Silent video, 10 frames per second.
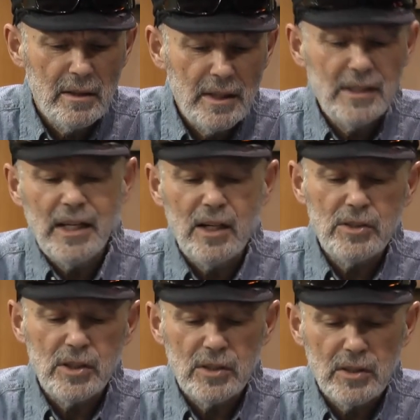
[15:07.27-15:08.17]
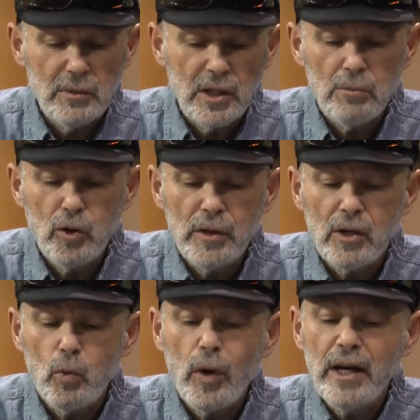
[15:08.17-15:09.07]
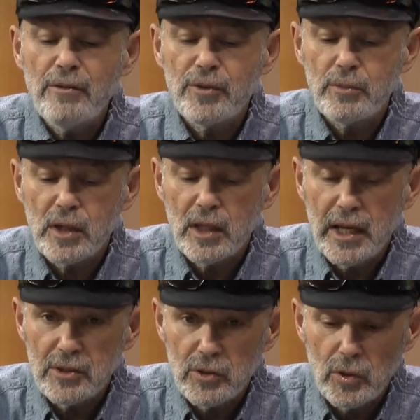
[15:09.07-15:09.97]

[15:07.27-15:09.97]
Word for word: that tells us that we are moving away from the glass